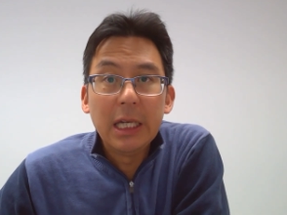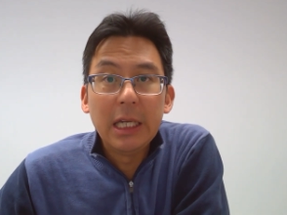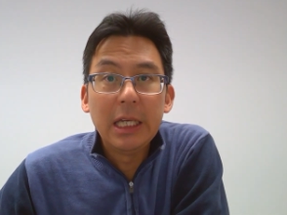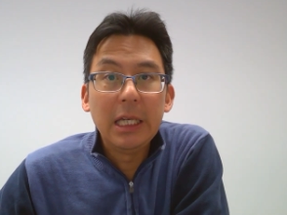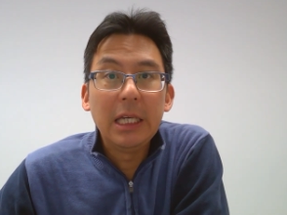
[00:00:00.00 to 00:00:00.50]

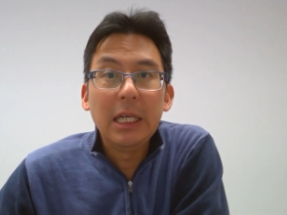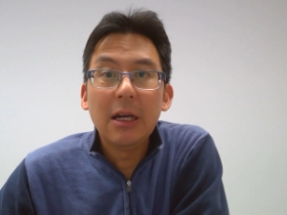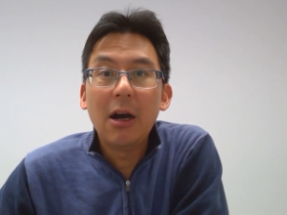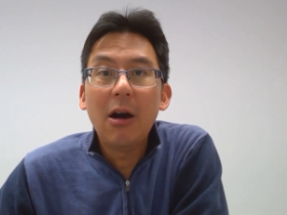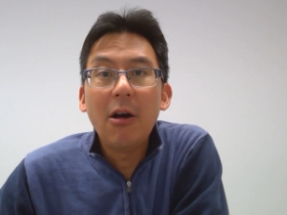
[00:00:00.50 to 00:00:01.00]

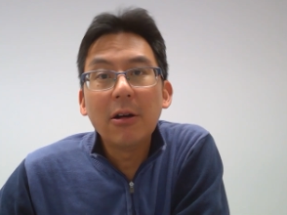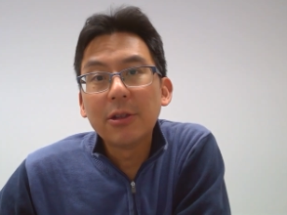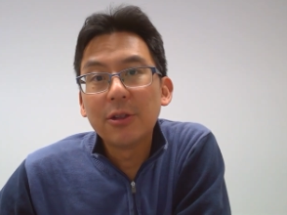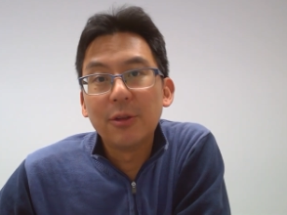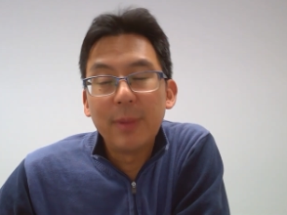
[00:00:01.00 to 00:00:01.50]
He
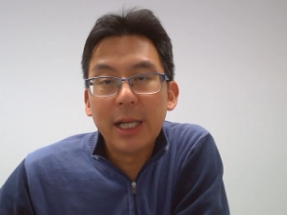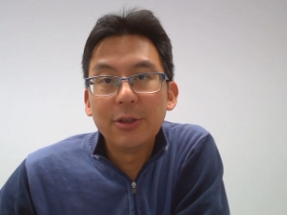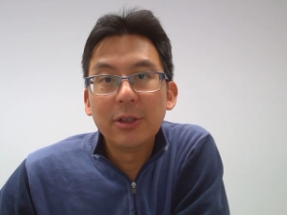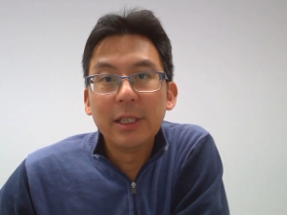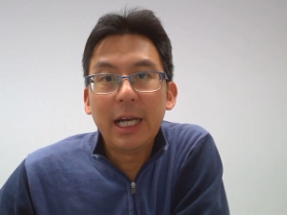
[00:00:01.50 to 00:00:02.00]
also
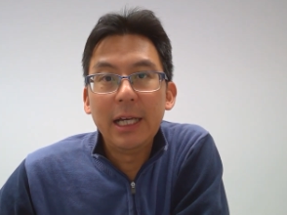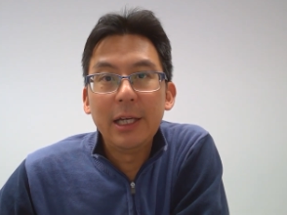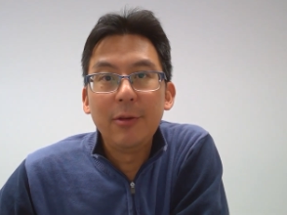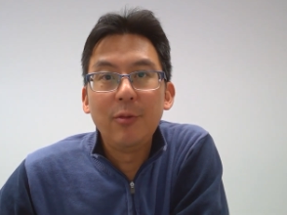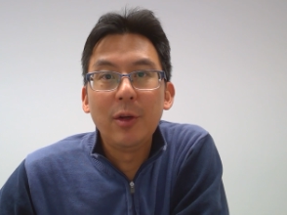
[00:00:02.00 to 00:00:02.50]
mentioned
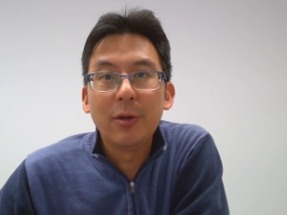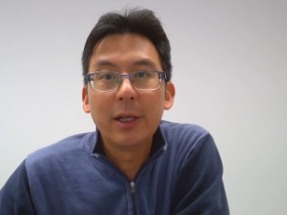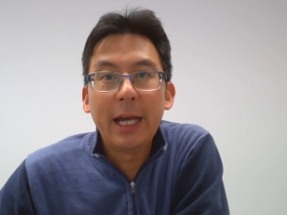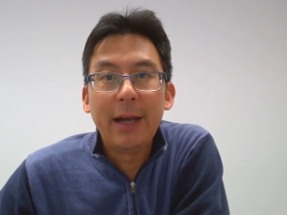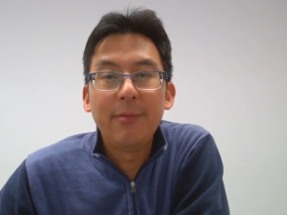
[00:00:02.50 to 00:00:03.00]
that he will
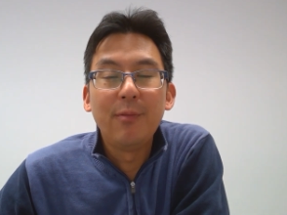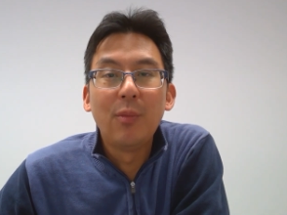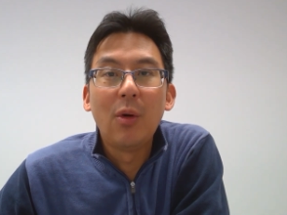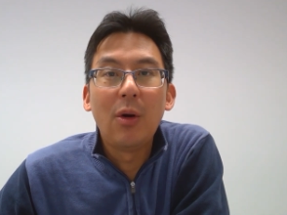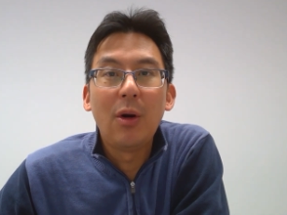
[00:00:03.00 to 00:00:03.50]
get
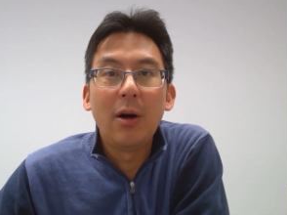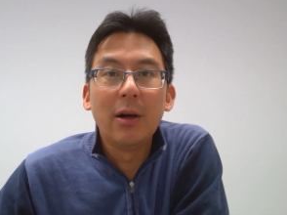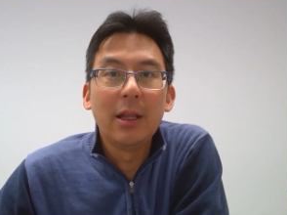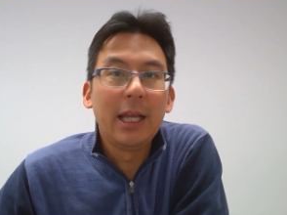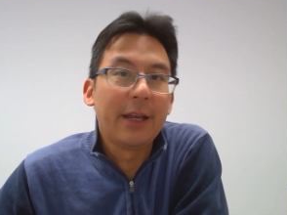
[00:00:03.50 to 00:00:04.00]

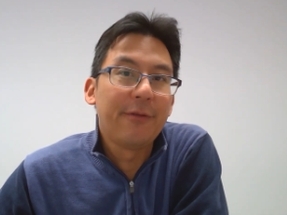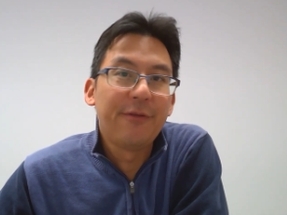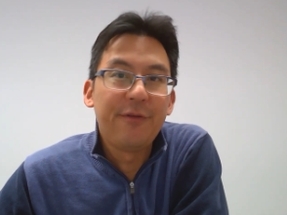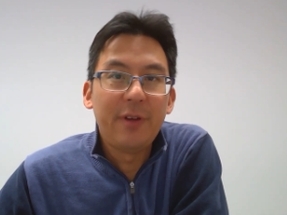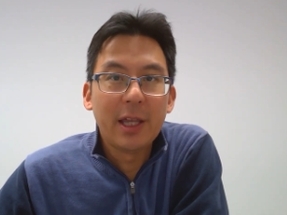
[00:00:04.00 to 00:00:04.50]
more like
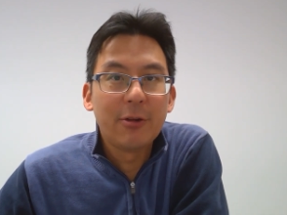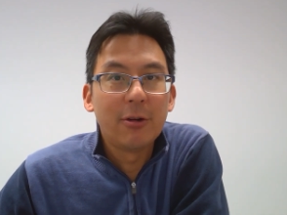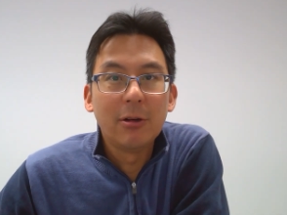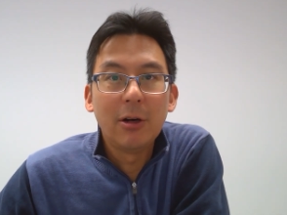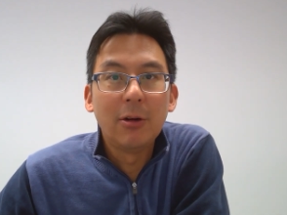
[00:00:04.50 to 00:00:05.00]

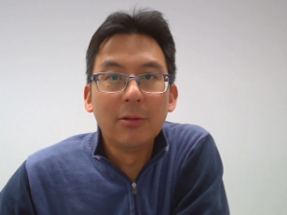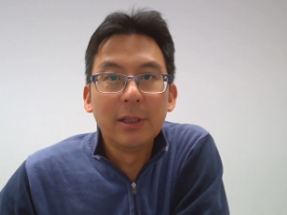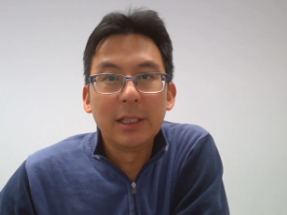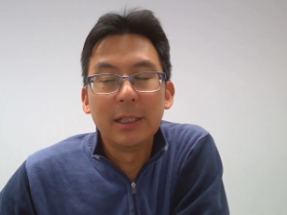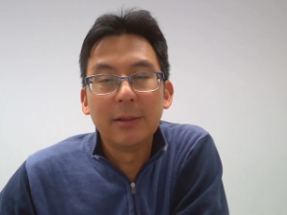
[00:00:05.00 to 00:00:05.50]
federal
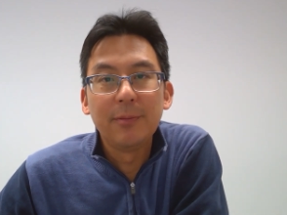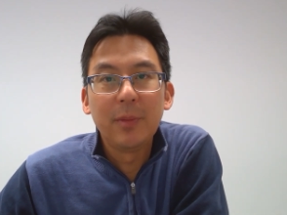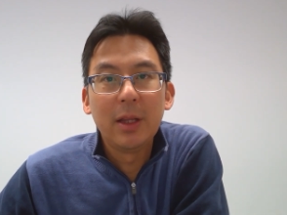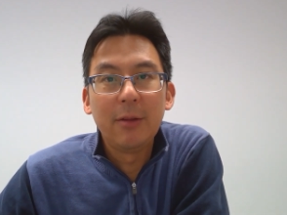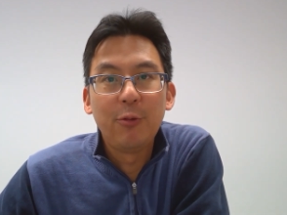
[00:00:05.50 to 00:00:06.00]
owned
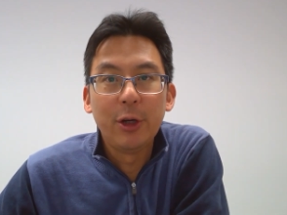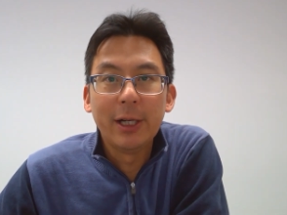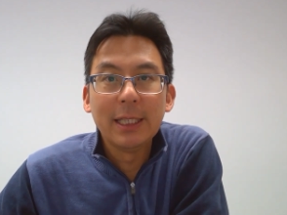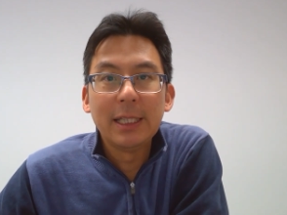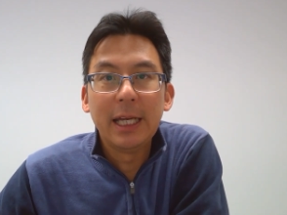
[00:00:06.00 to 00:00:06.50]

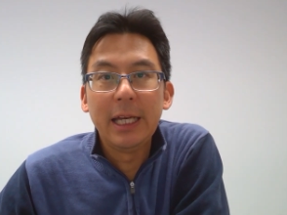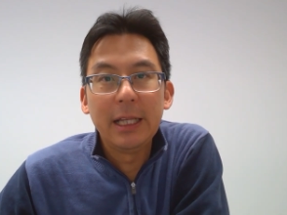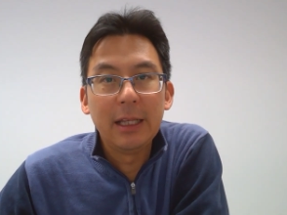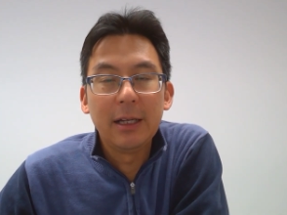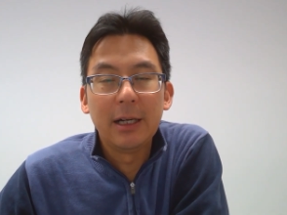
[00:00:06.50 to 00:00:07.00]
real
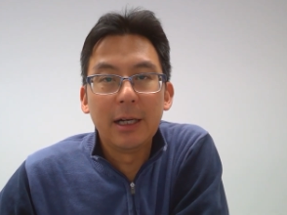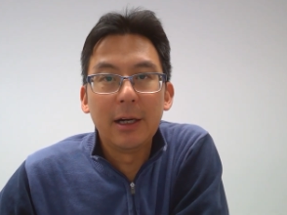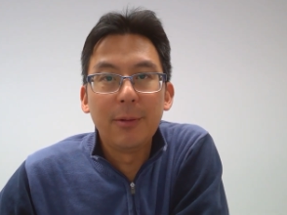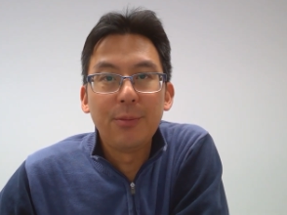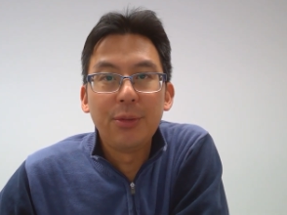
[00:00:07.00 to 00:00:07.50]
estate,
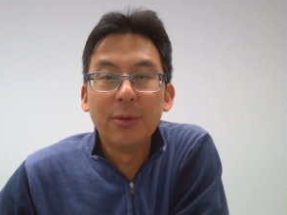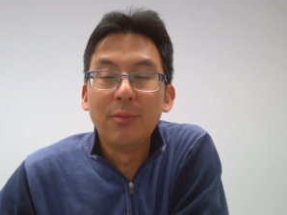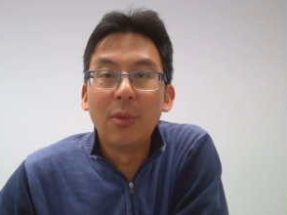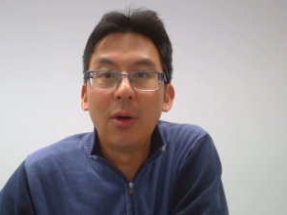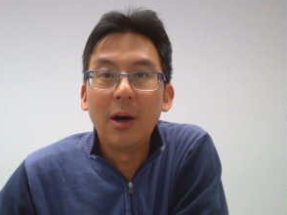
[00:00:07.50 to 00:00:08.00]

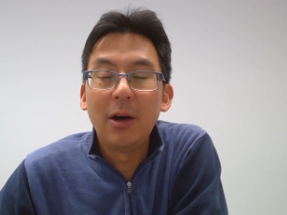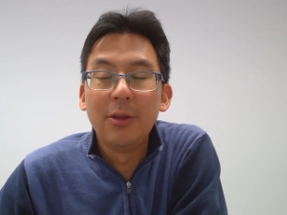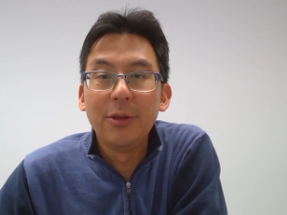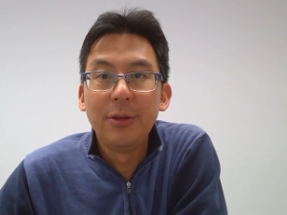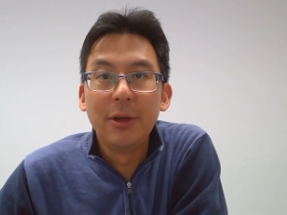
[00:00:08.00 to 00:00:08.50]
put more
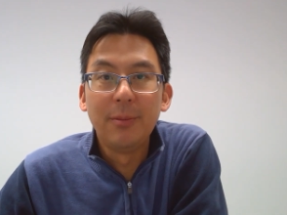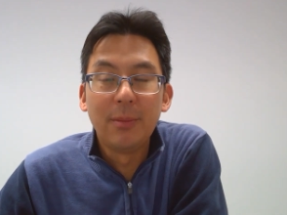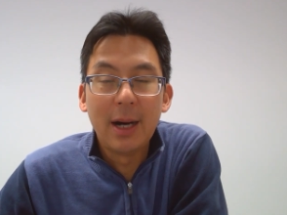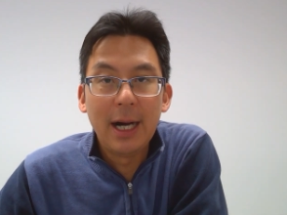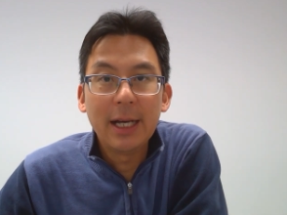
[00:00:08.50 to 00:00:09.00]
on the
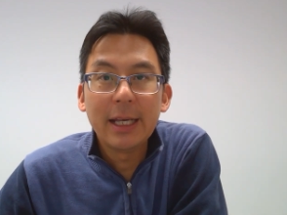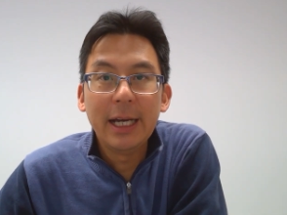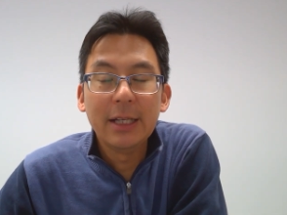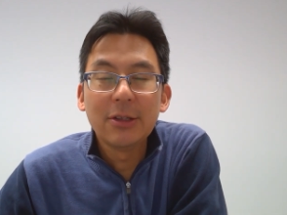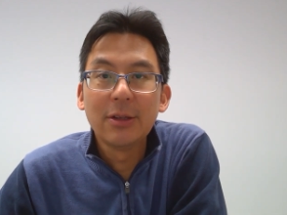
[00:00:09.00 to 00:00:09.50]

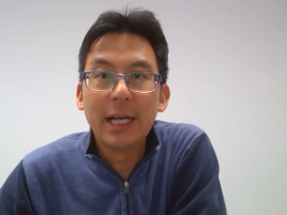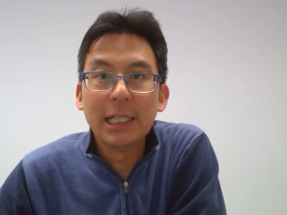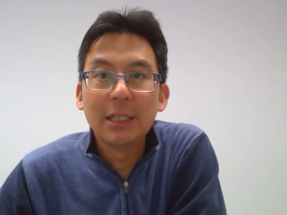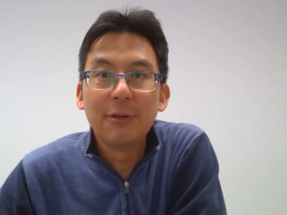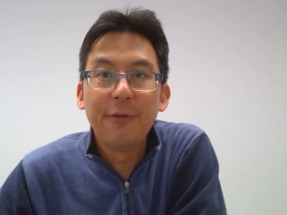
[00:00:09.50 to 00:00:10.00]
market. So
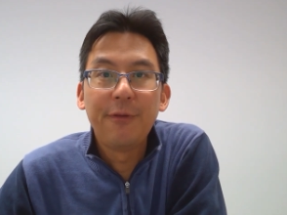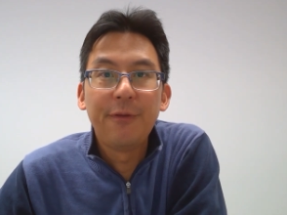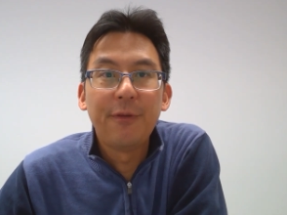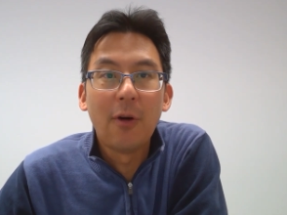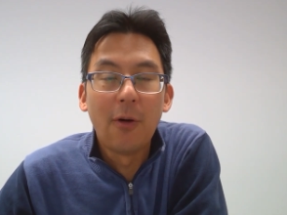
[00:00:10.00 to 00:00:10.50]
that's
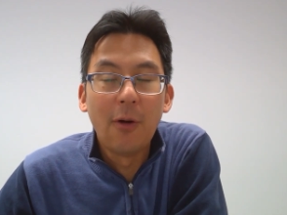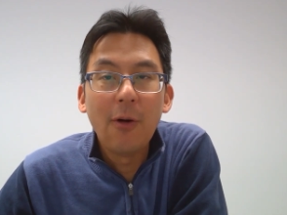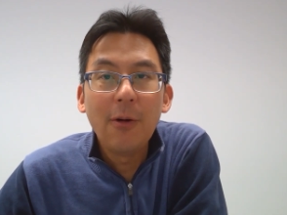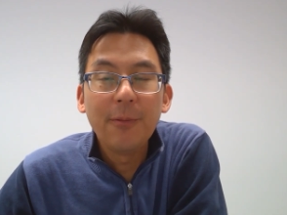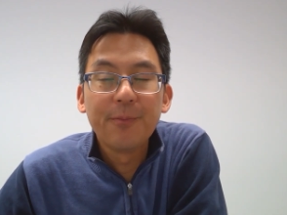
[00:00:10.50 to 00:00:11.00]

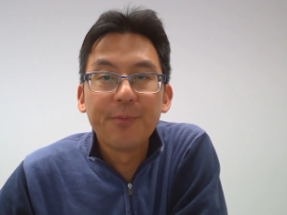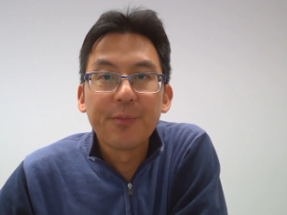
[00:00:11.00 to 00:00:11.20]
four.